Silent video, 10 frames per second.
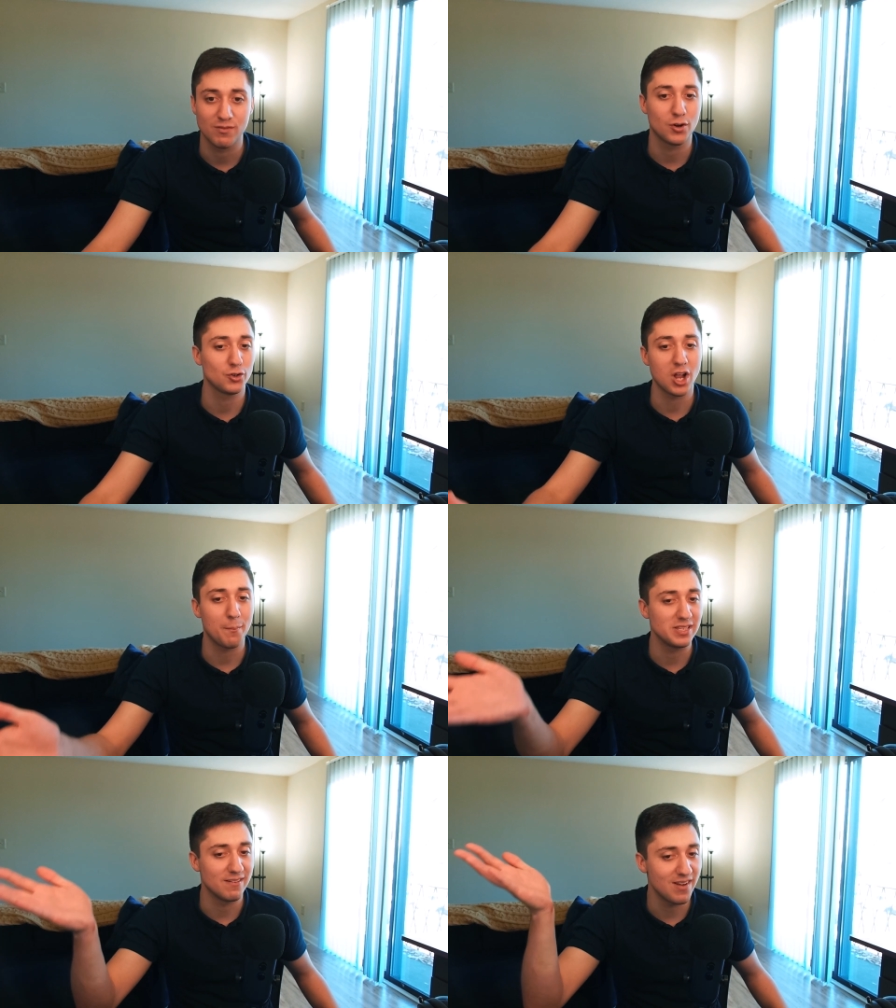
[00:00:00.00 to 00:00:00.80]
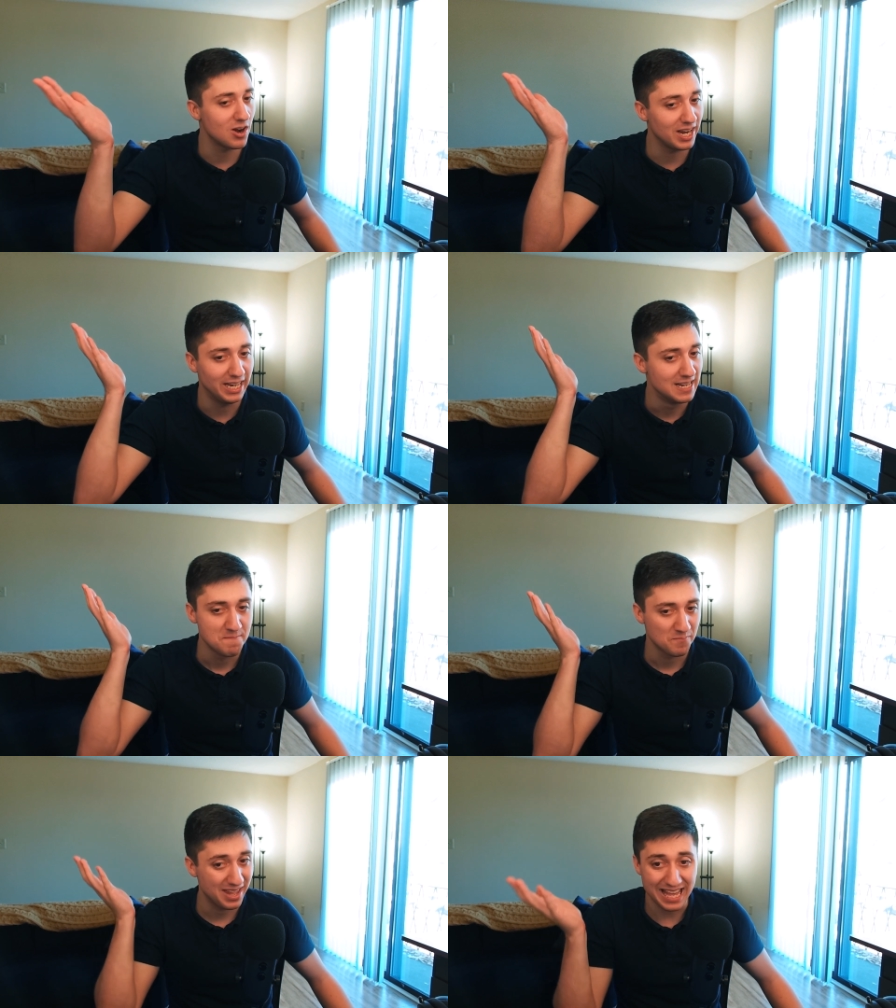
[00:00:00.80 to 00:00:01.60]
Photoshop is a very
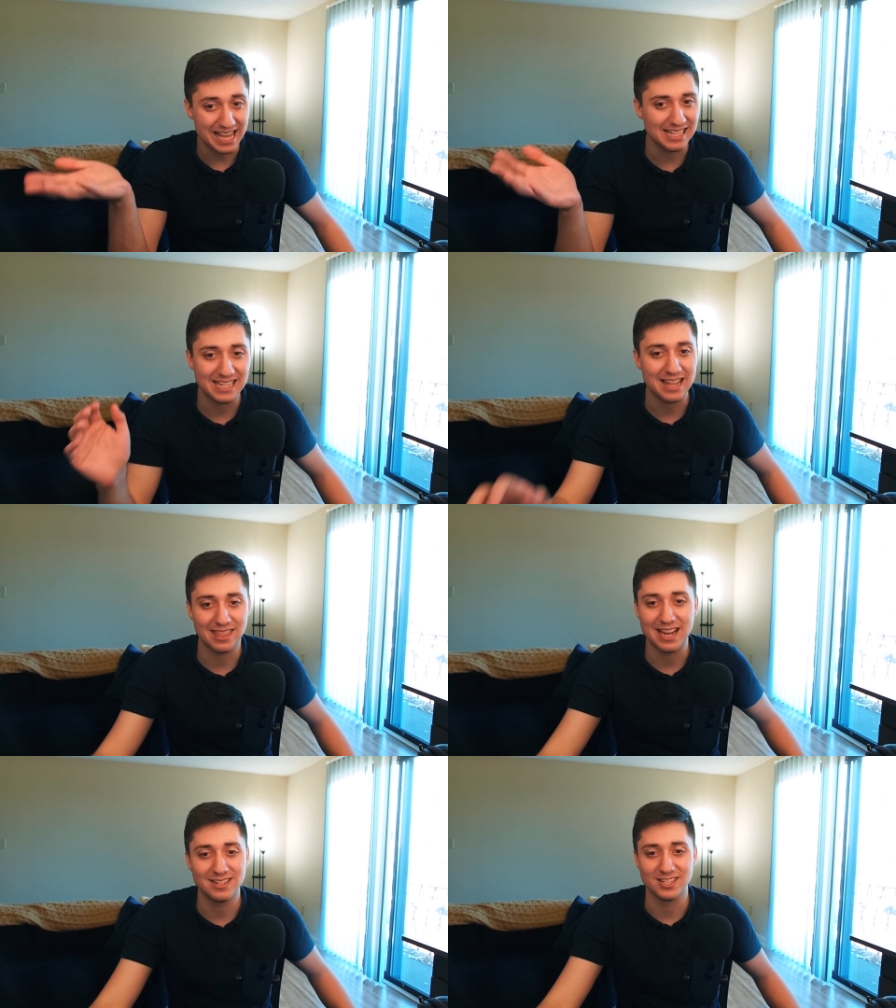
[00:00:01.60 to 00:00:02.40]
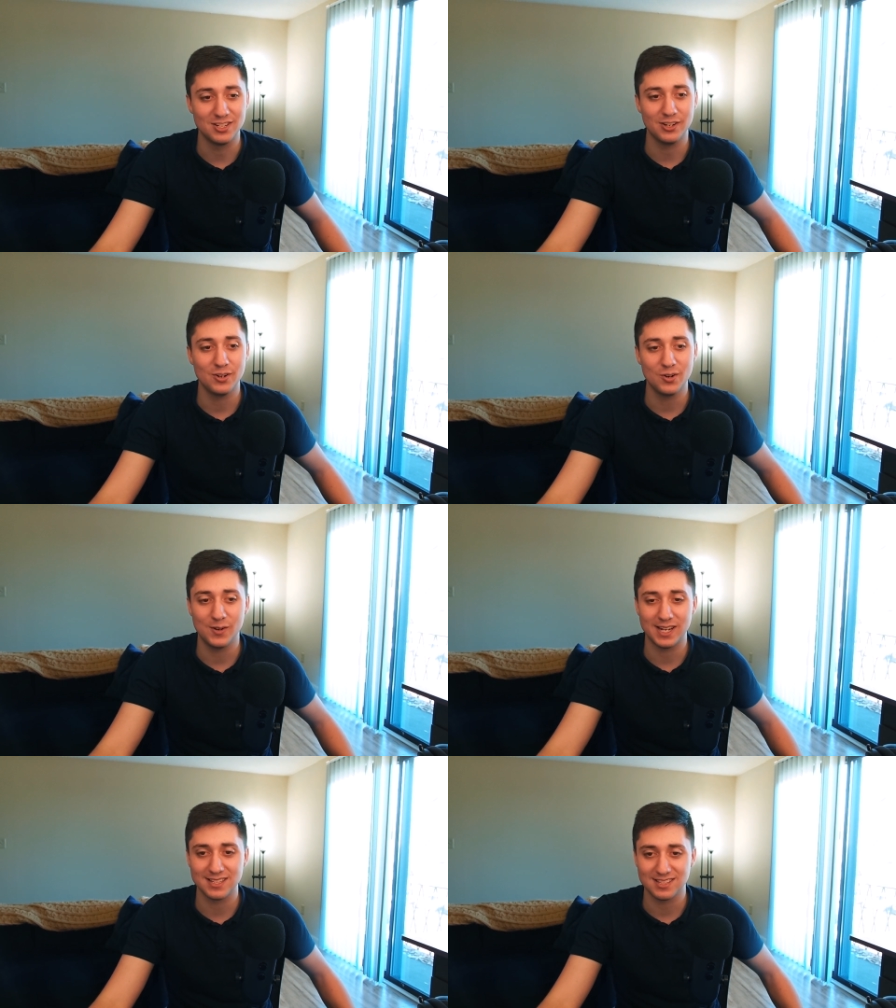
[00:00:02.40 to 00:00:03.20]
easy thing to
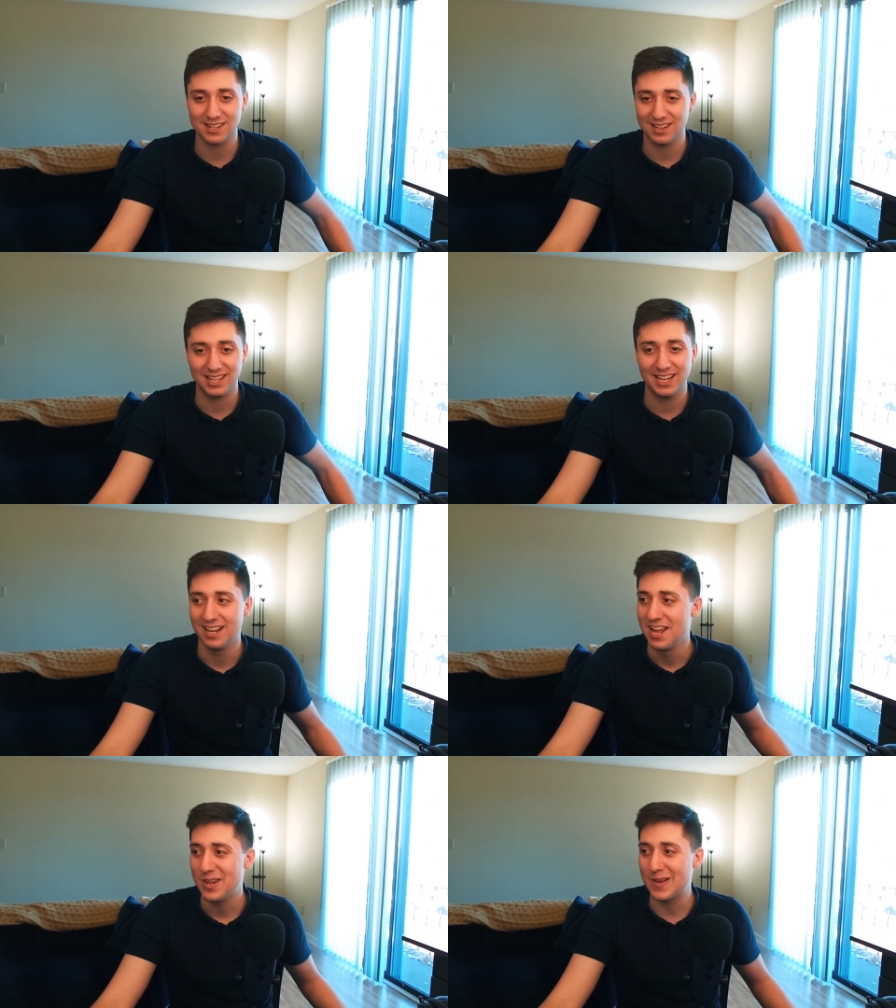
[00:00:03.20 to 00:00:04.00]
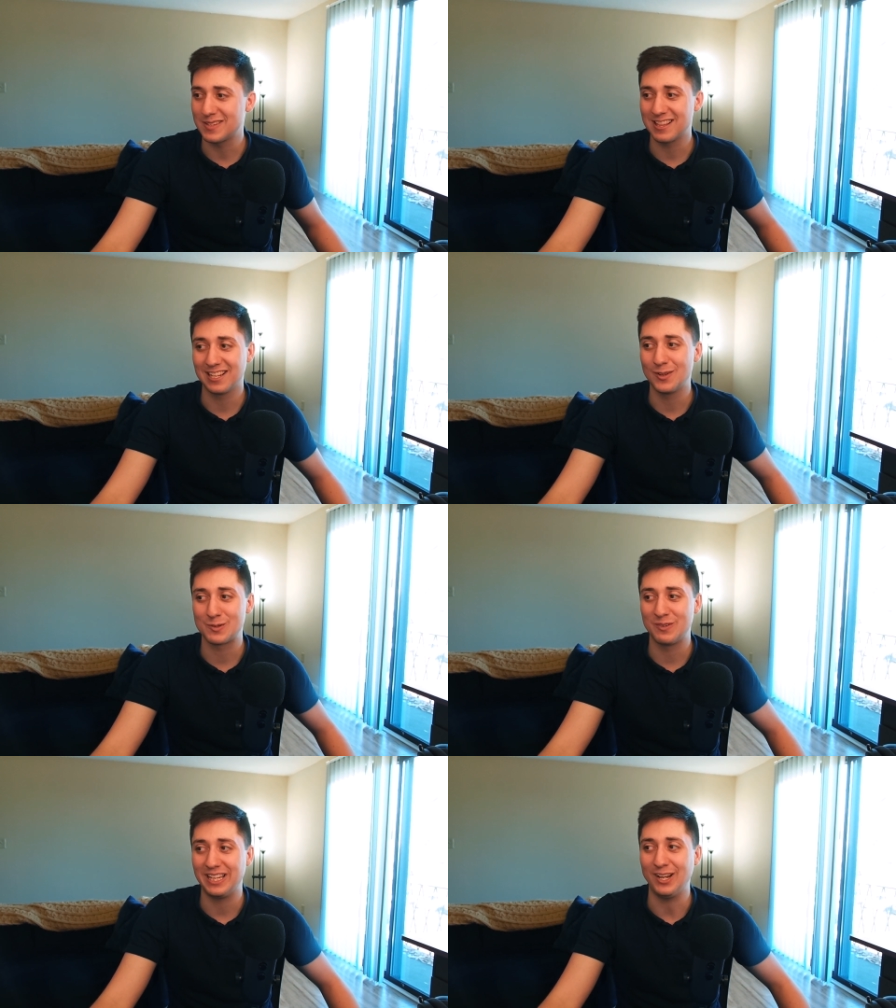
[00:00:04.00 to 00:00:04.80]
do, and suddenly you have something that
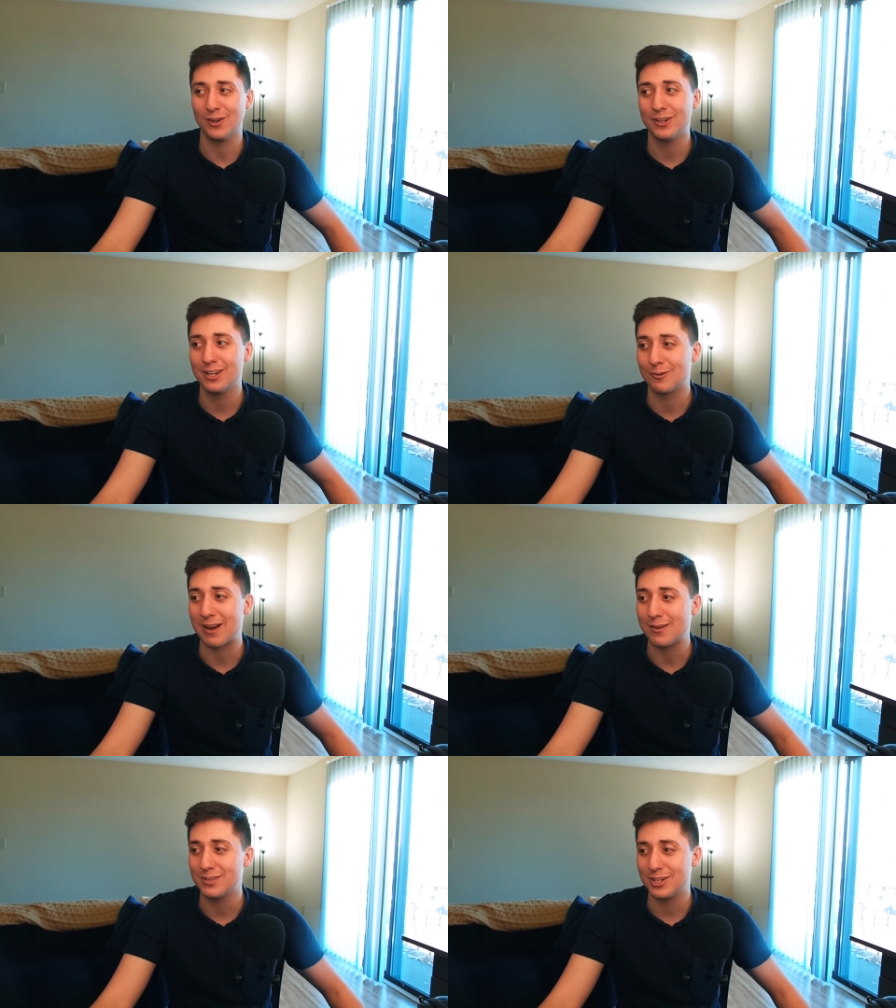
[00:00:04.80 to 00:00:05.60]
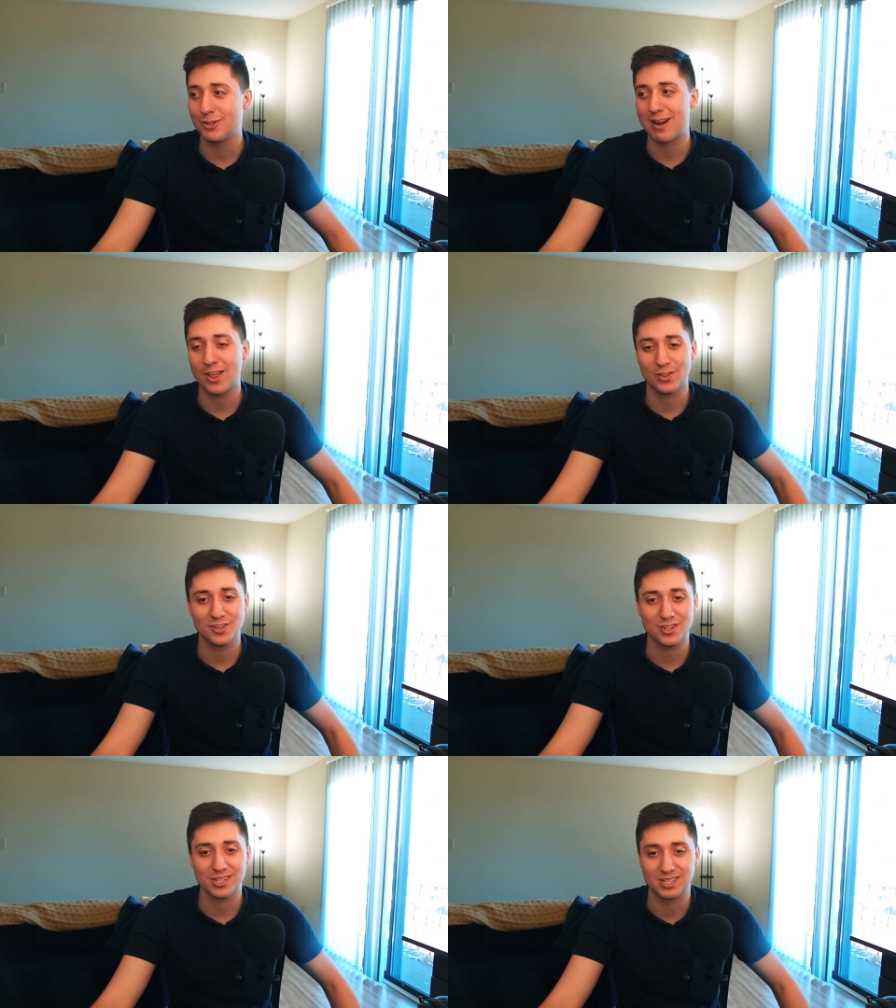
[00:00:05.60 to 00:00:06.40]
looks really good around you rather
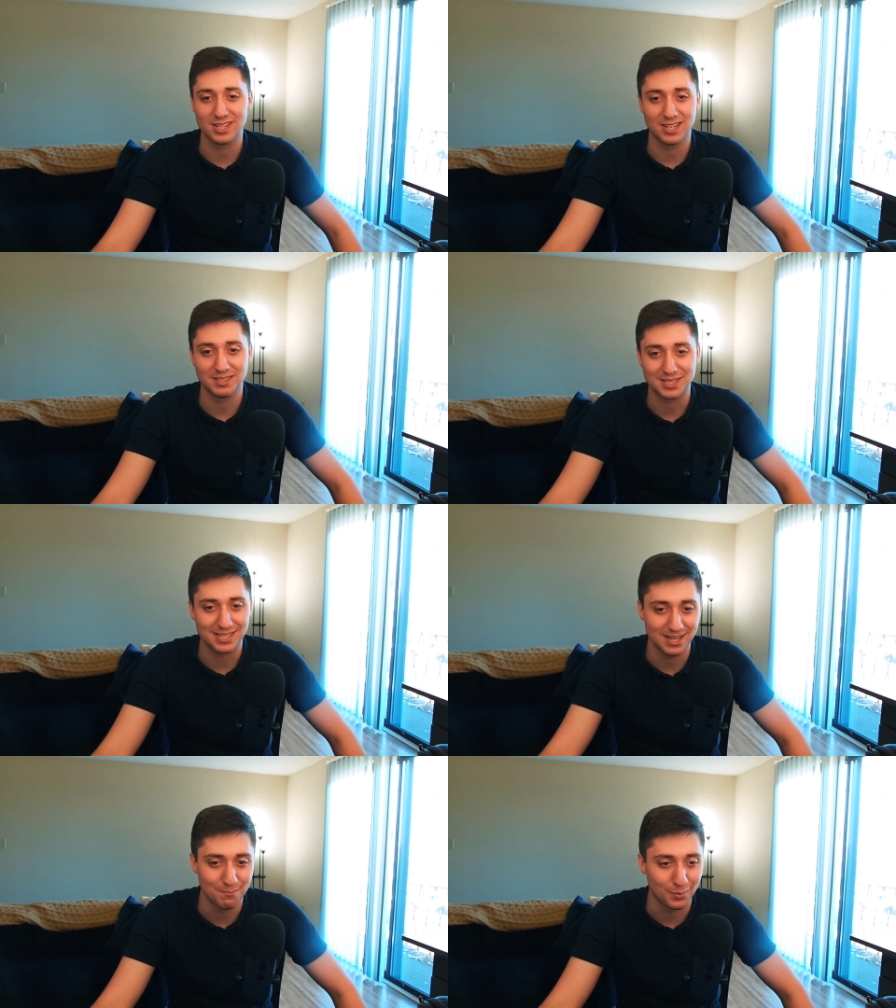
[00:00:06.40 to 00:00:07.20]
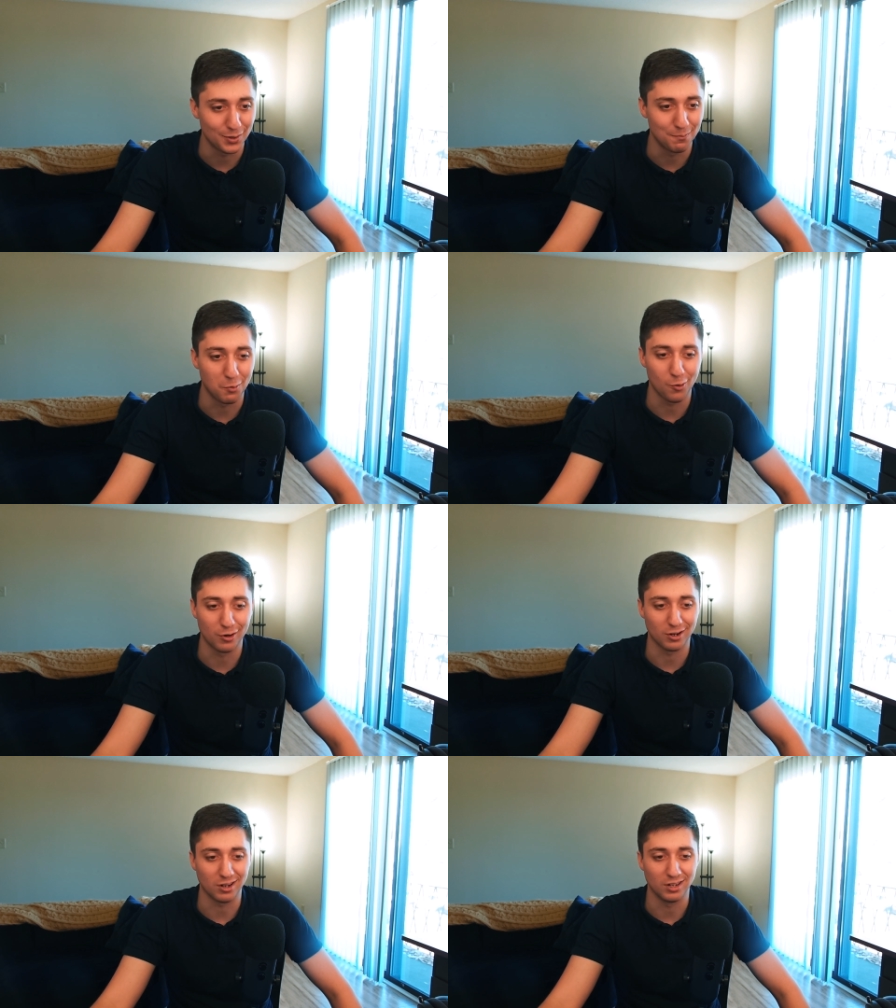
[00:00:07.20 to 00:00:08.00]
than just a simple
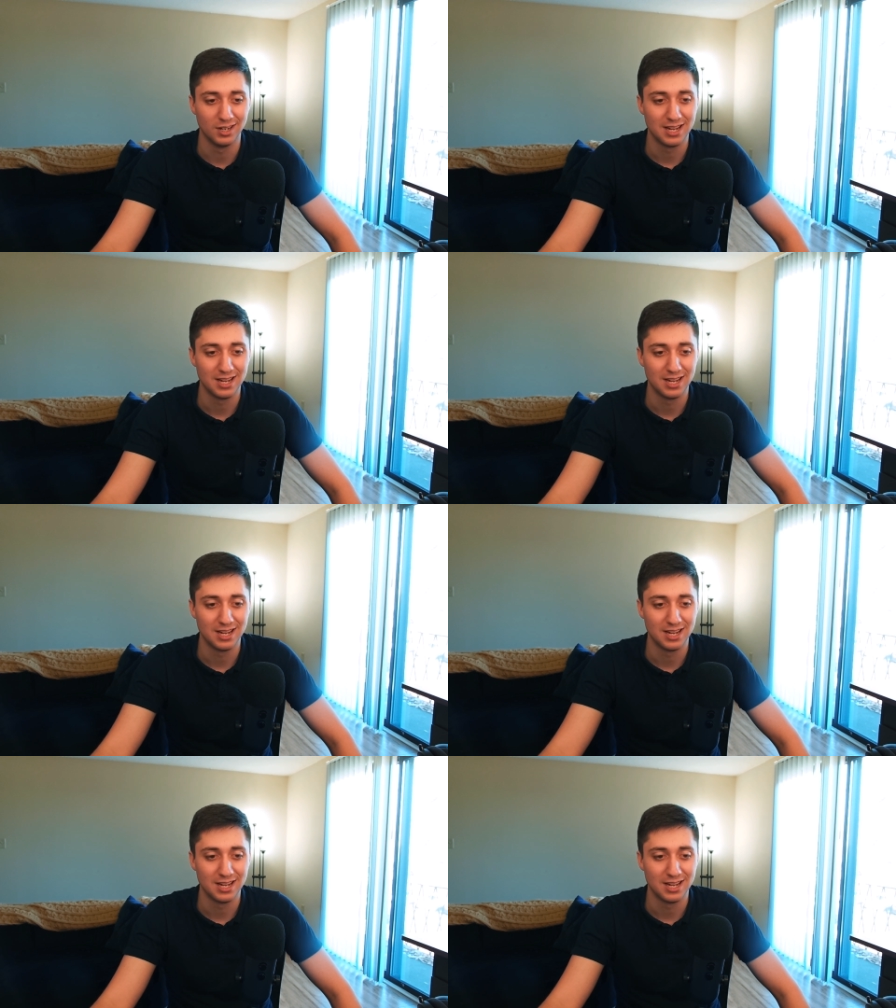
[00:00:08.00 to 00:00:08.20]
border.